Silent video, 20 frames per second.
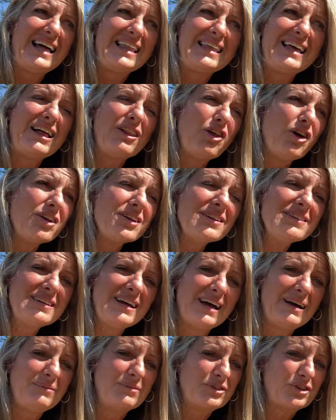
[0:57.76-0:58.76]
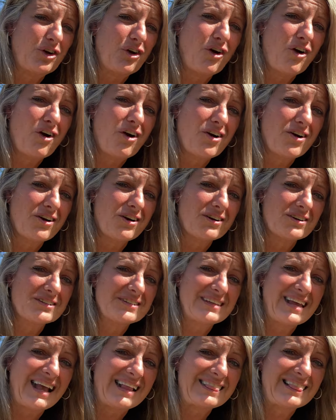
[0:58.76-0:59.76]
A lot of times our
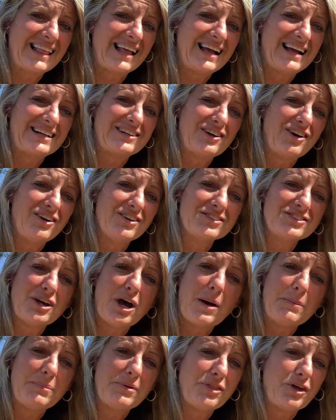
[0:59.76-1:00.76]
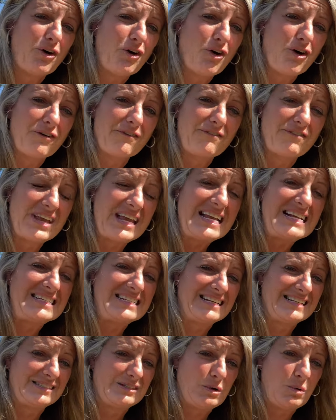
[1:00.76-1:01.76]
satellite on top of the R V
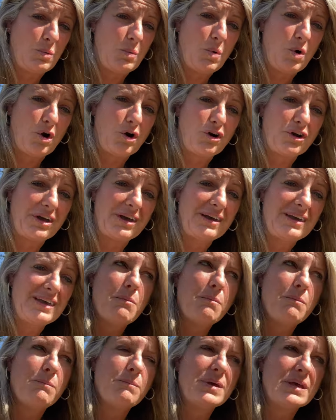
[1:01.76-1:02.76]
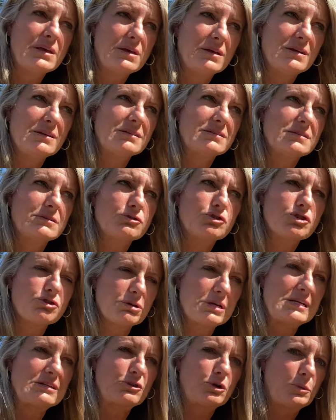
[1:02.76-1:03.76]
doesn't work because
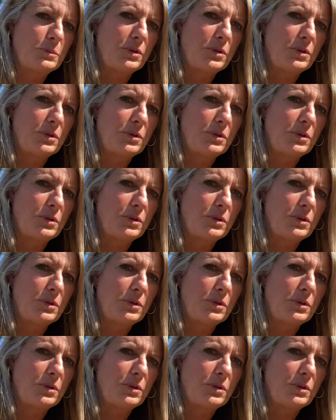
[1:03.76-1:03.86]
trees are